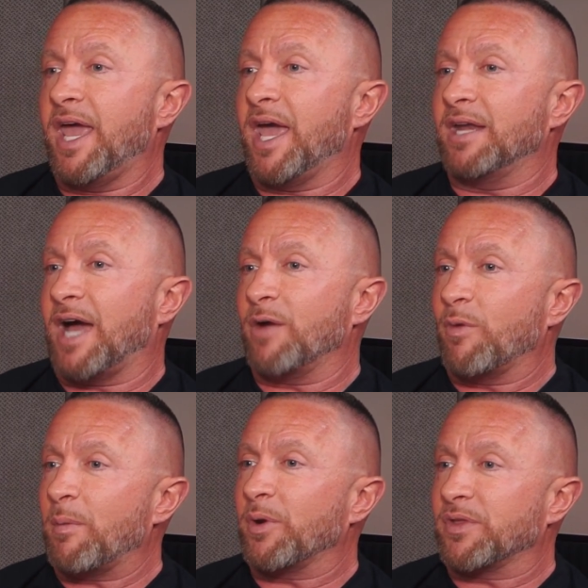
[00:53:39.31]
And I
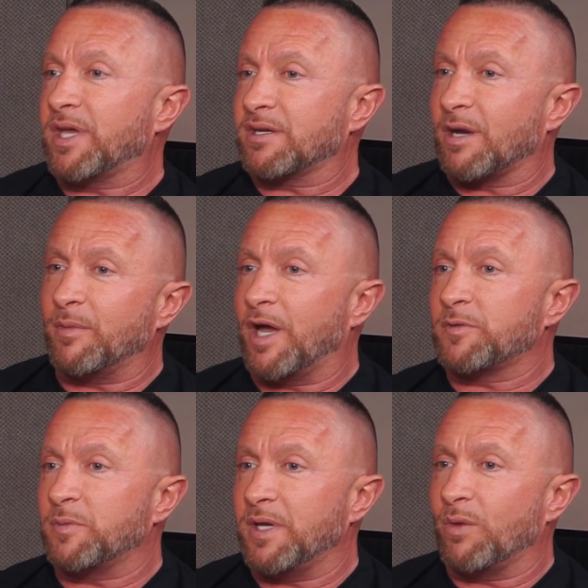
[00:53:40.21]
remember the kid coming
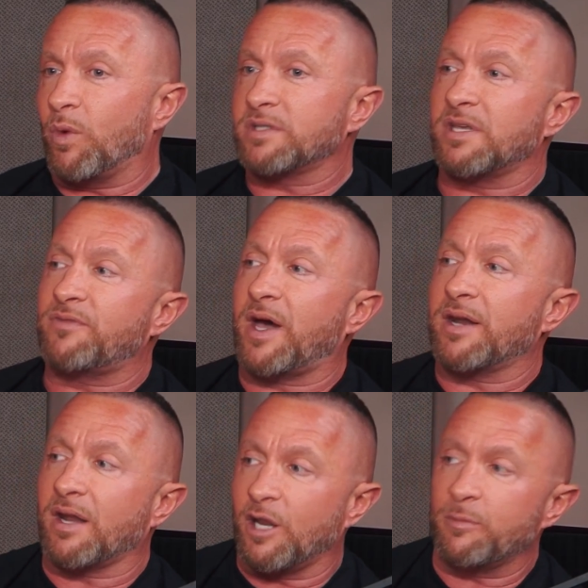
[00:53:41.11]
up to me once they
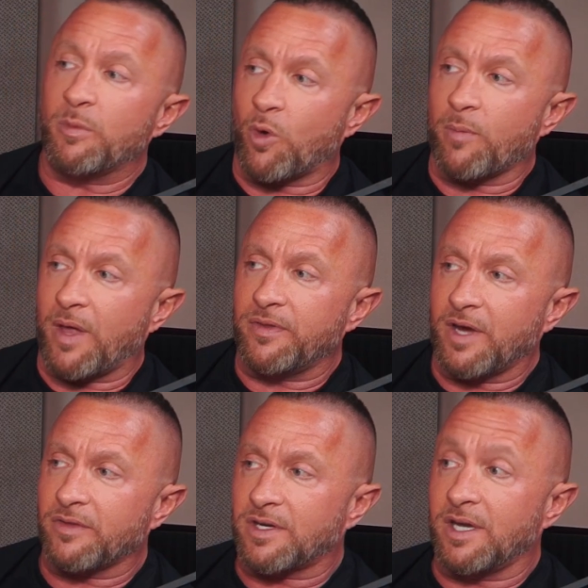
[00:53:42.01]
found out a little bit more about
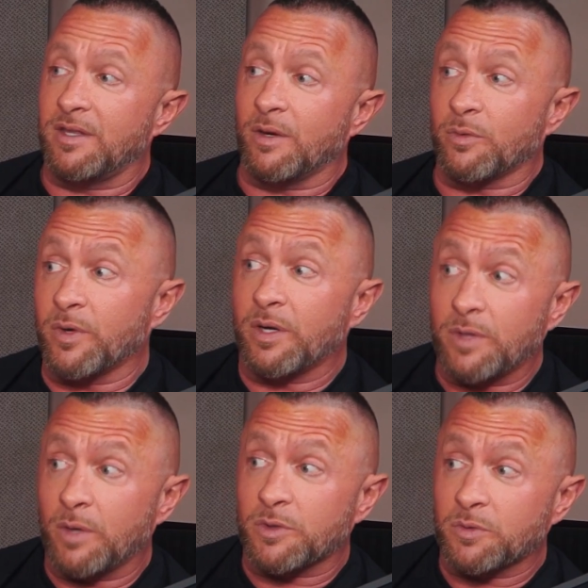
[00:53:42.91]
the other kid that
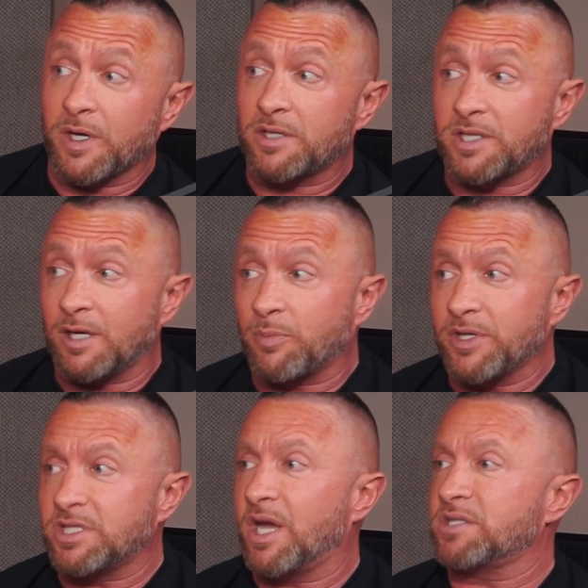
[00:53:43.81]
was rich, getting
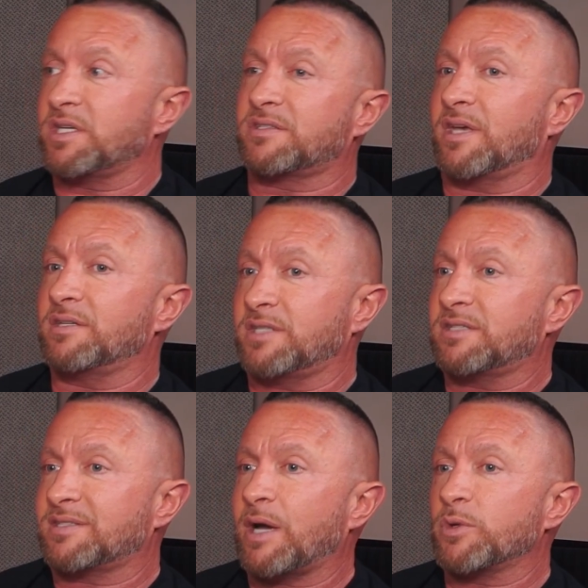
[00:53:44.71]
prejudged, and he
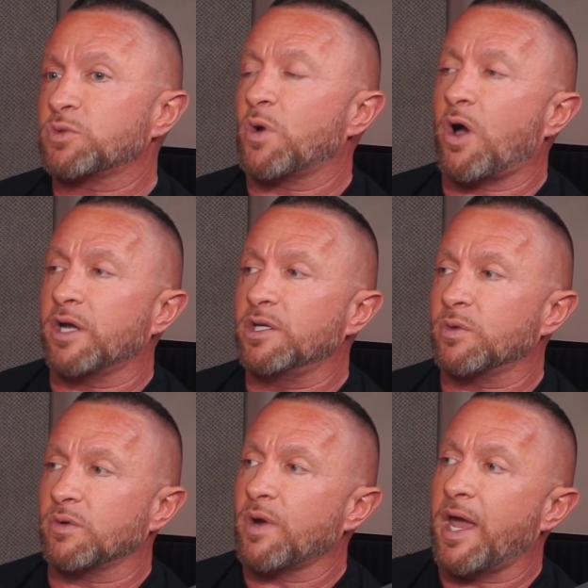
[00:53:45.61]
says, I was wrong and
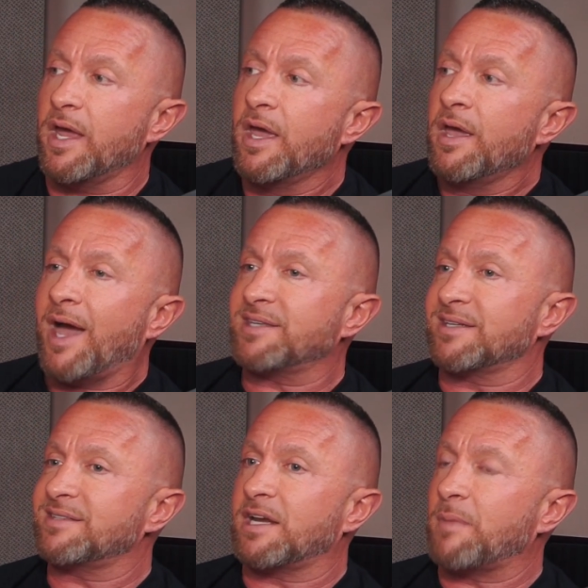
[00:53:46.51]
you were right. I
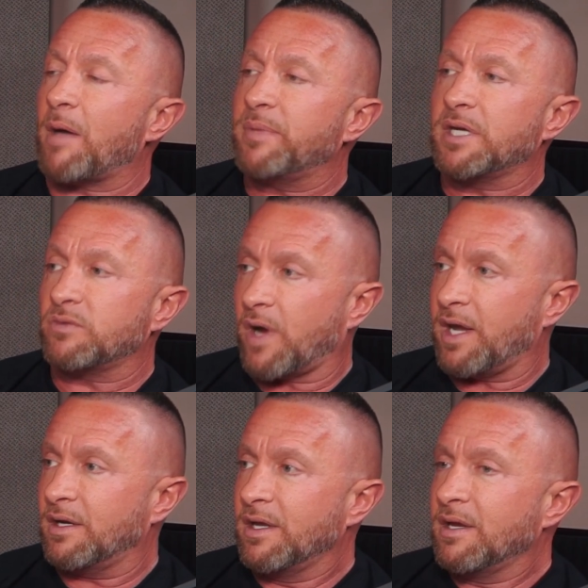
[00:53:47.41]
said, it's not about being
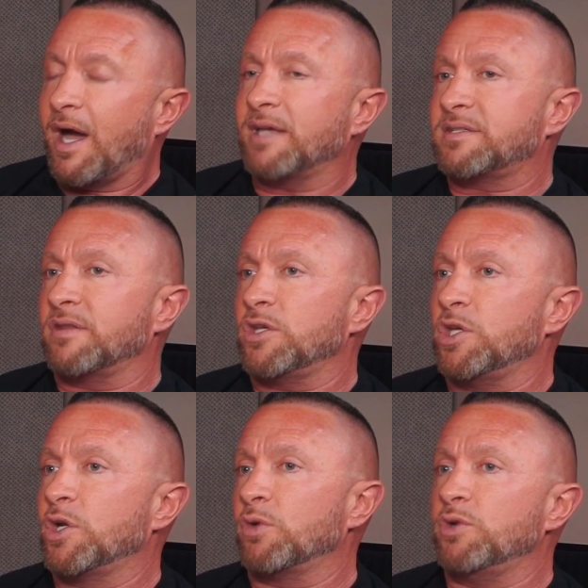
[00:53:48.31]
right. I said that
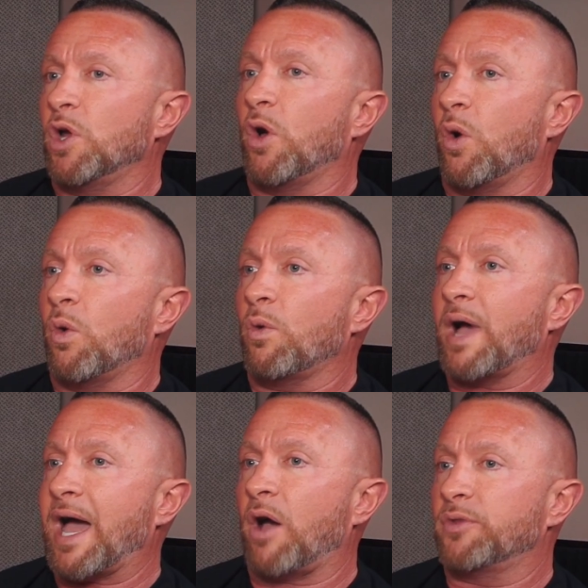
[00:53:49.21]
you don't know
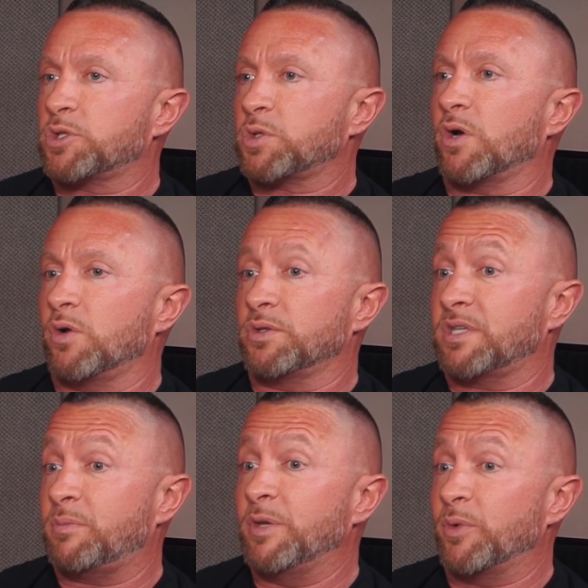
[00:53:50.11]
how the
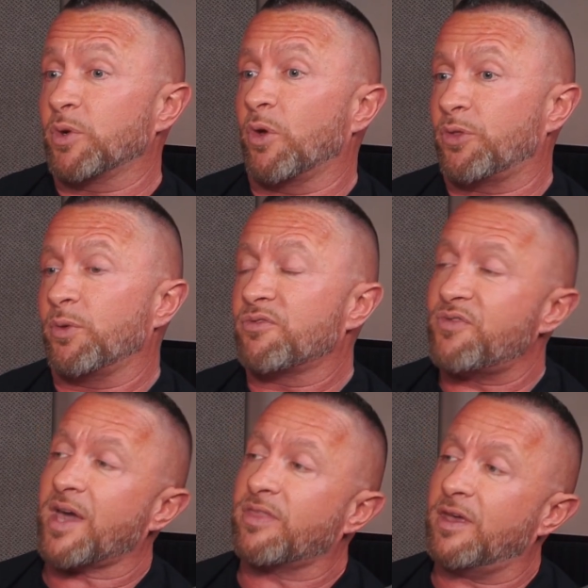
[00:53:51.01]
struggles that people go through
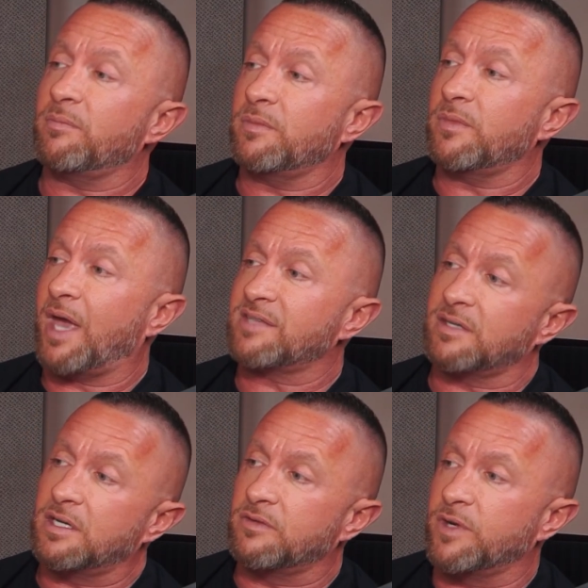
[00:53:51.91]
affect them as
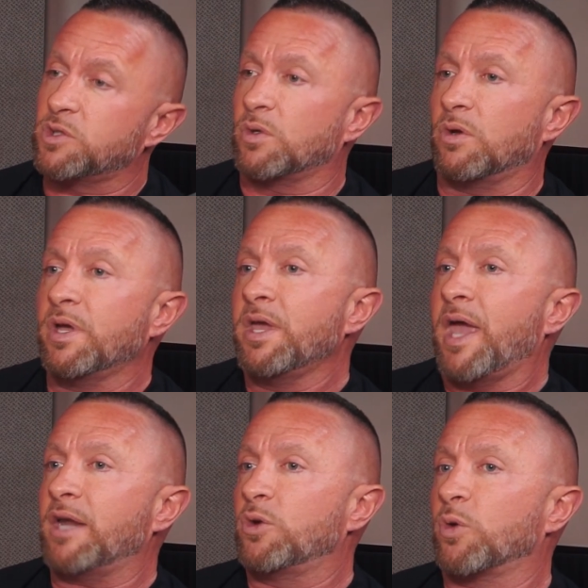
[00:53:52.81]
an individual.
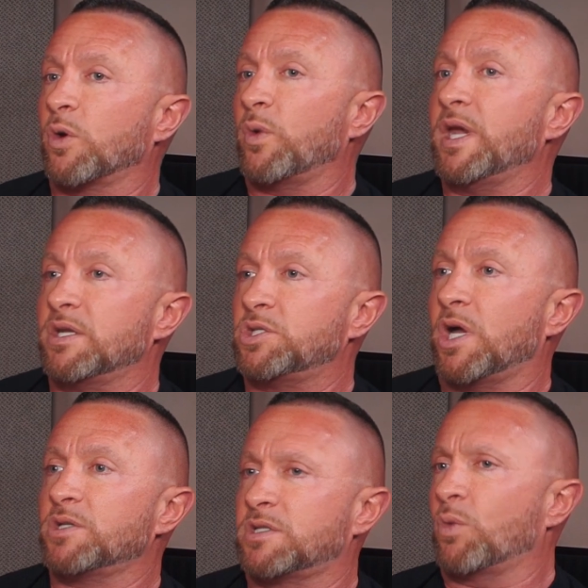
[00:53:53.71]
And who are we to
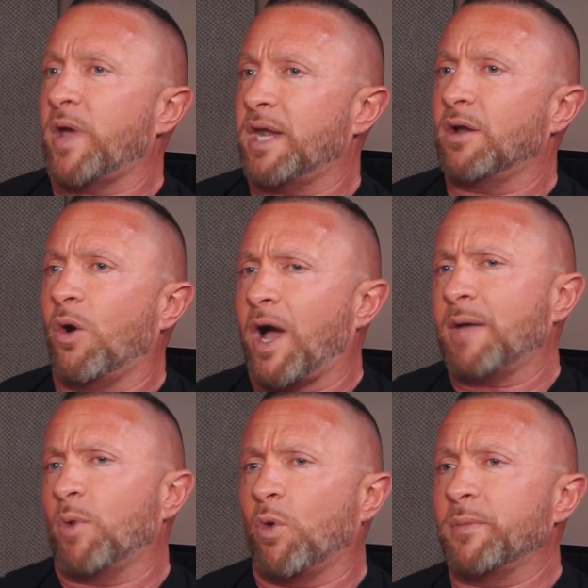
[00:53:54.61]
judge the weight? Oh,
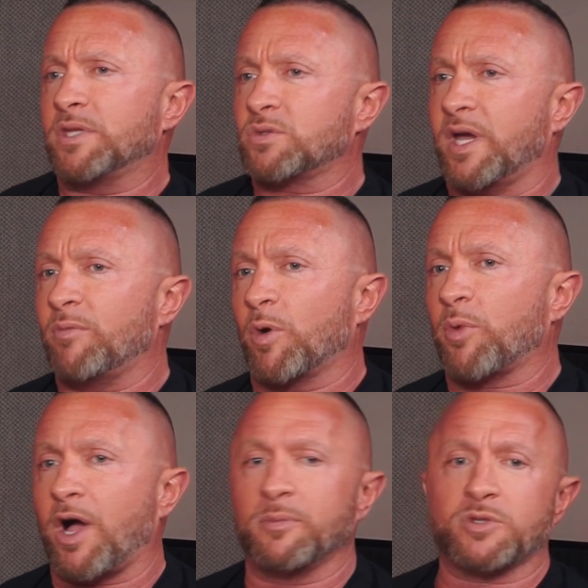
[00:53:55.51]
I'm a woman, so I have more
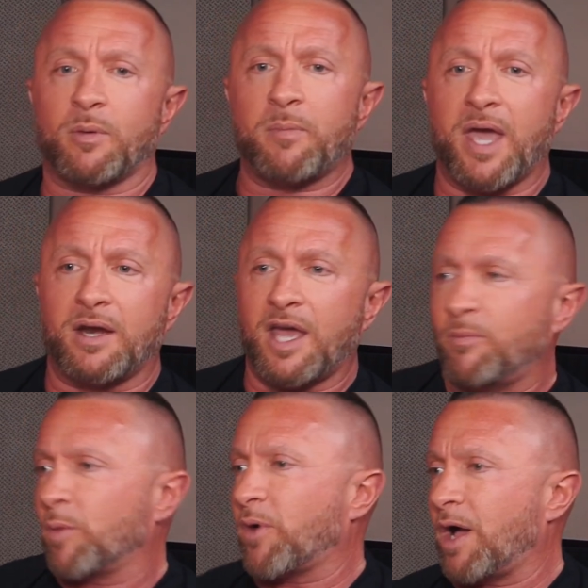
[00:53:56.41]
problems. Or I'm a man, I
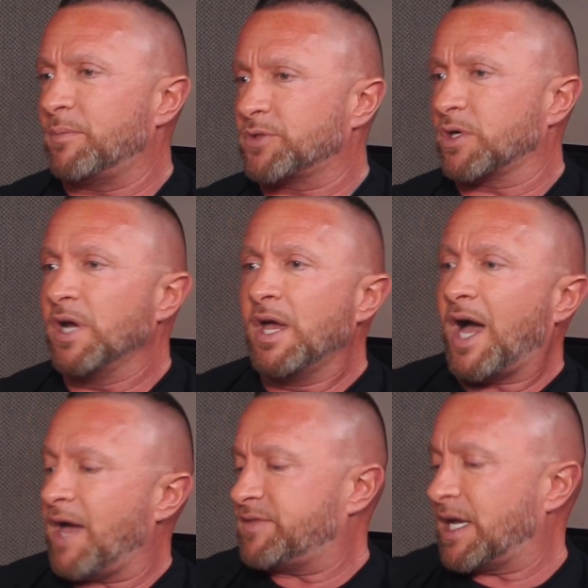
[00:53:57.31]
have more problems. Or
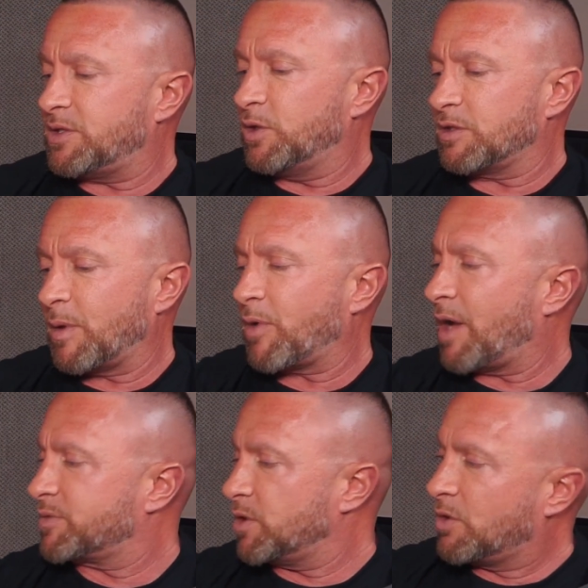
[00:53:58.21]
I have tattoos on my
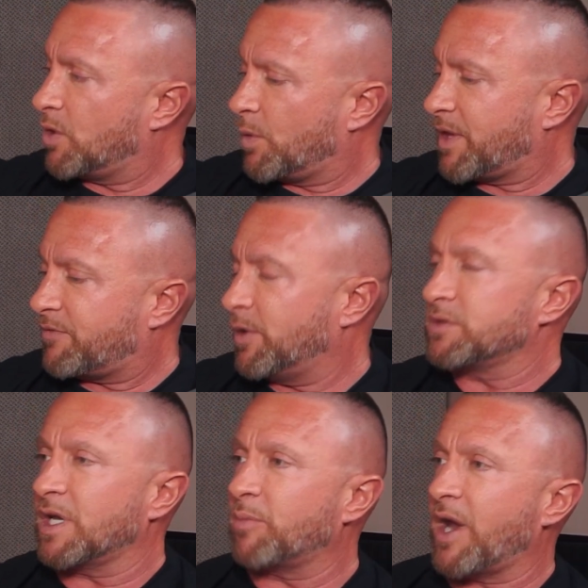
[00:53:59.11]
problem, so you don't know what that feels like,